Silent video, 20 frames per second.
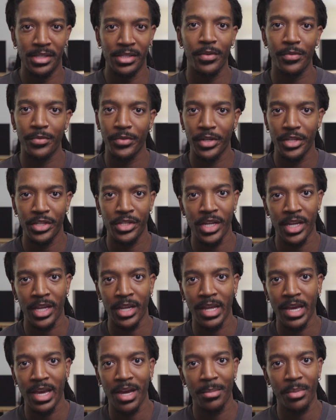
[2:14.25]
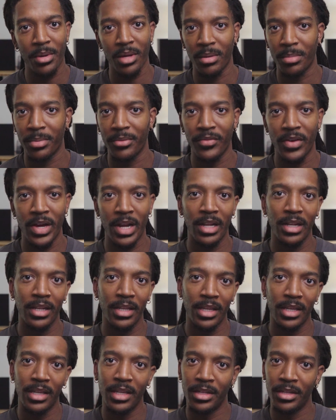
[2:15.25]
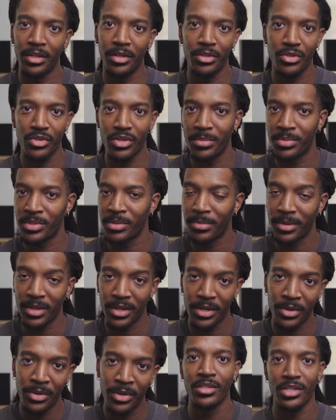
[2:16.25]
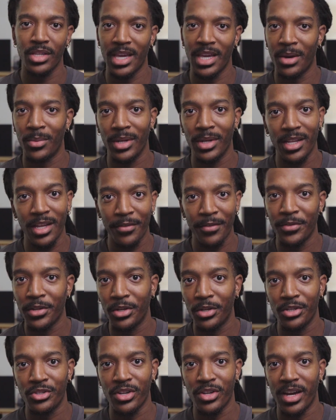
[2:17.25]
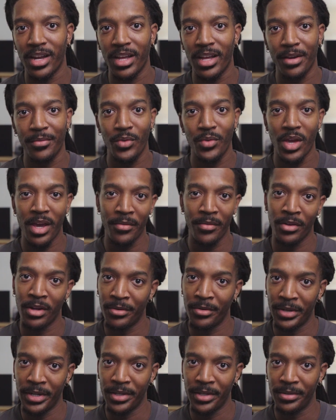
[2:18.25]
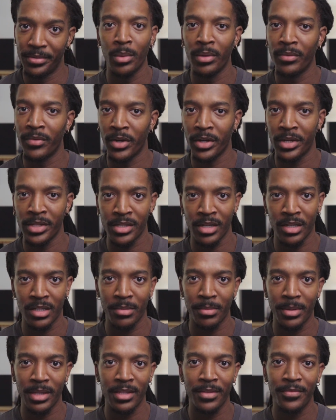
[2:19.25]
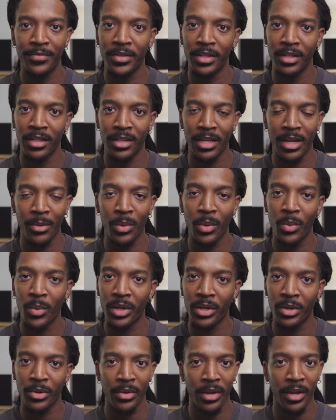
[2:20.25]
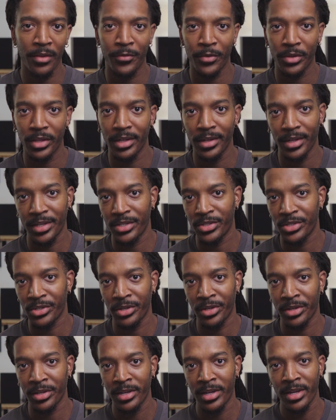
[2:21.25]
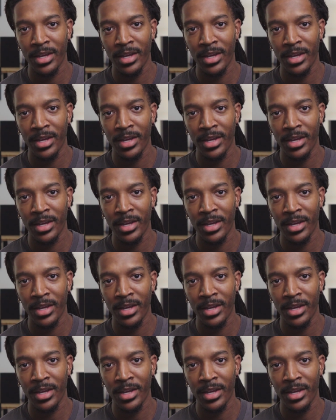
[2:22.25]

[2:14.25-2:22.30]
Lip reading: Feel free to check it out. I'm going to provide a link in the description below. So yeah, I would love for you to try it out if you haven't already. We've already talked about the feeling that we want to create for the listener.